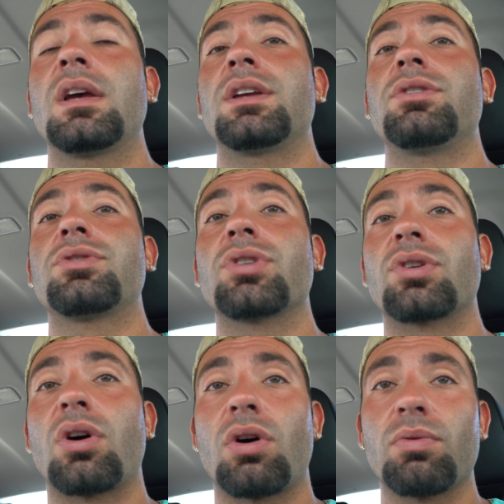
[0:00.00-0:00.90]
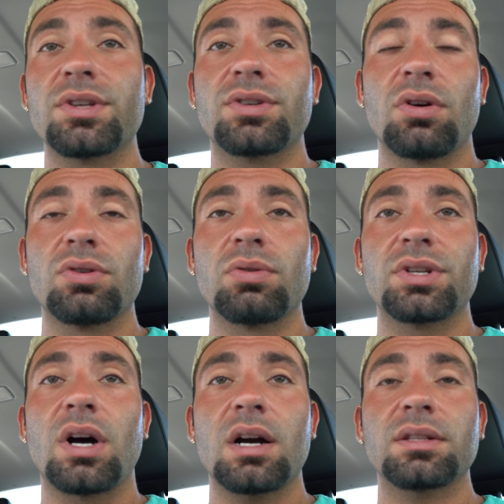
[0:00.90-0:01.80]
You should always go to a
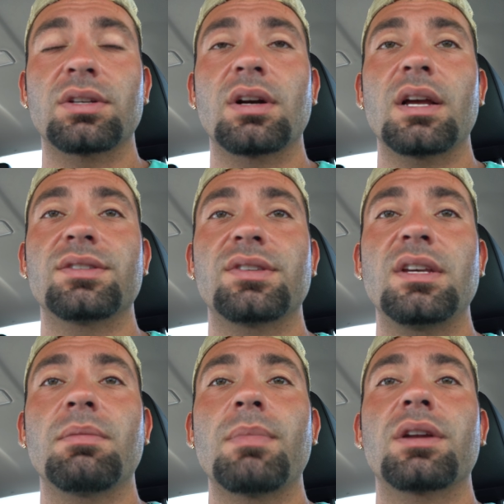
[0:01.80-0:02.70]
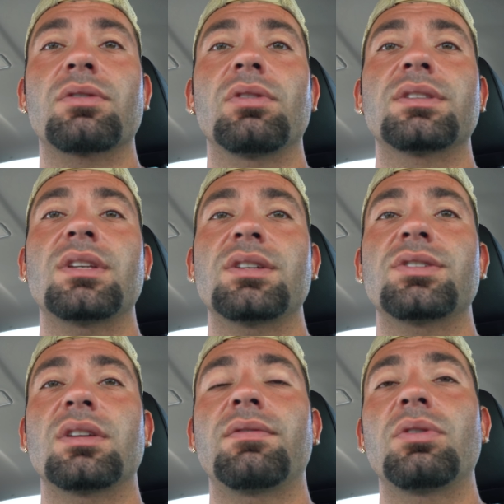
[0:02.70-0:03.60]
doctor and seek medical
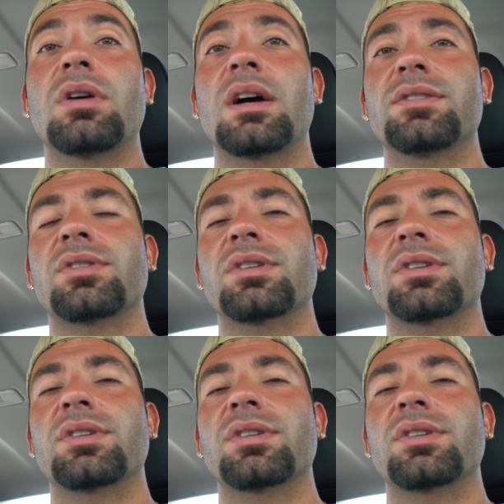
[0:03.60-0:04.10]
attention if you guys are